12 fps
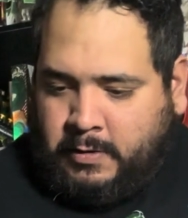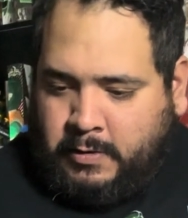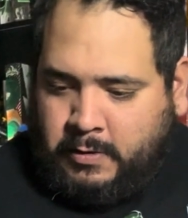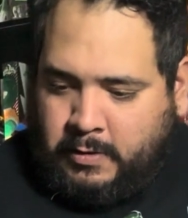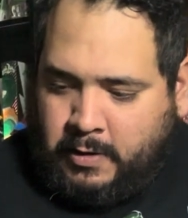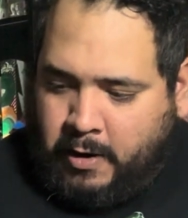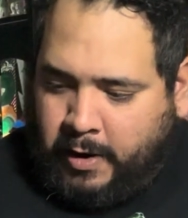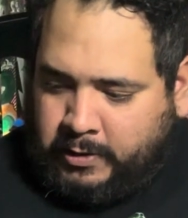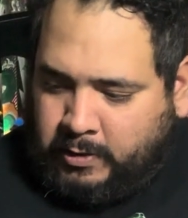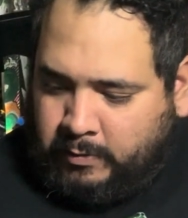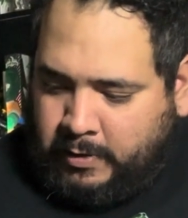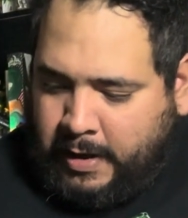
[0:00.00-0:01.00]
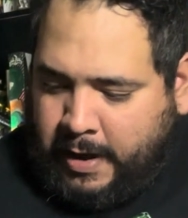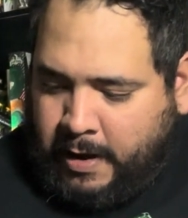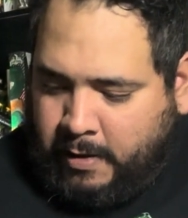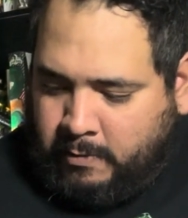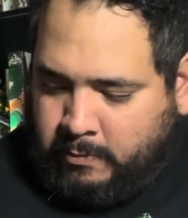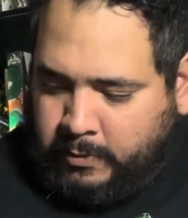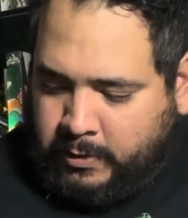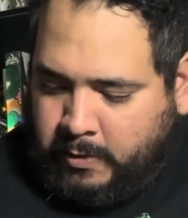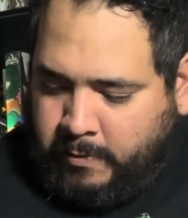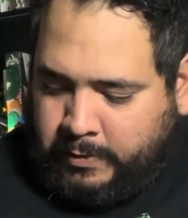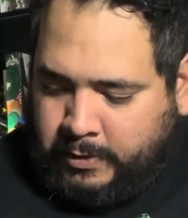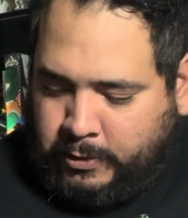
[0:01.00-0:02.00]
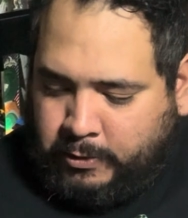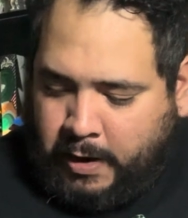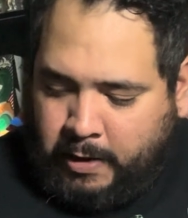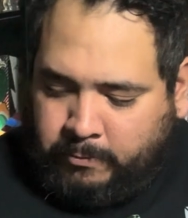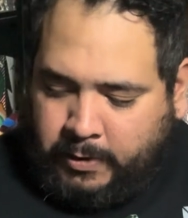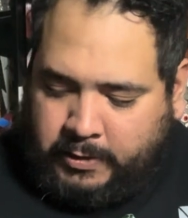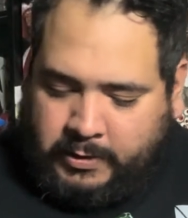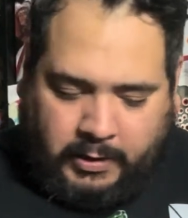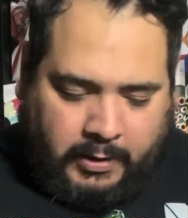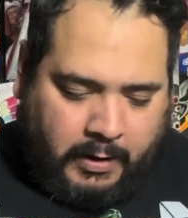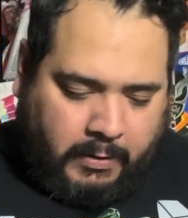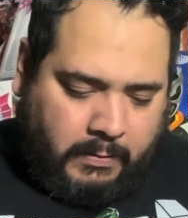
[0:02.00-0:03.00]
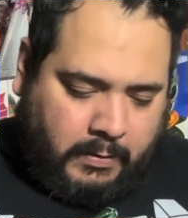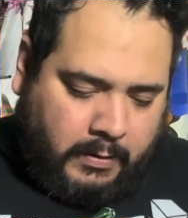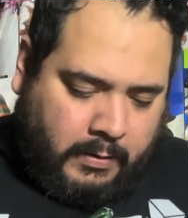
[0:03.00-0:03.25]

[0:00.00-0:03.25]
All right, so now we're going to try Red Zeo.